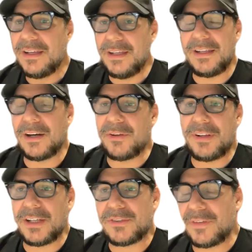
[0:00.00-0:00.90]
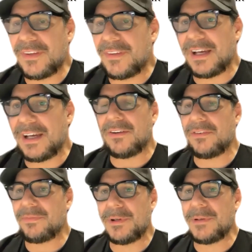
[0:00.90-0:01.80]
in the architecture of design
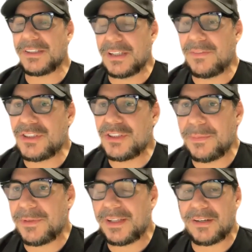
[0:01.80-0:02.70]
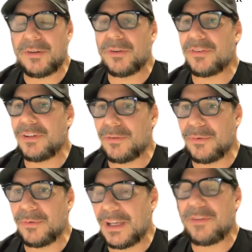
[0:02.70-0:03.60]
of pretty much every chipset that goes
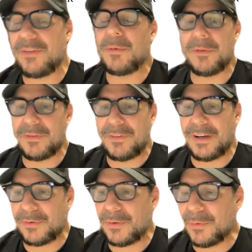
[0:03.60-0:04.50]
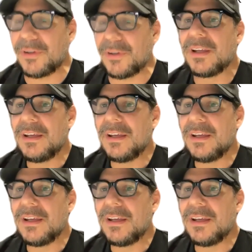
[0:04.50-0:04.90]
into every mobile device around the world.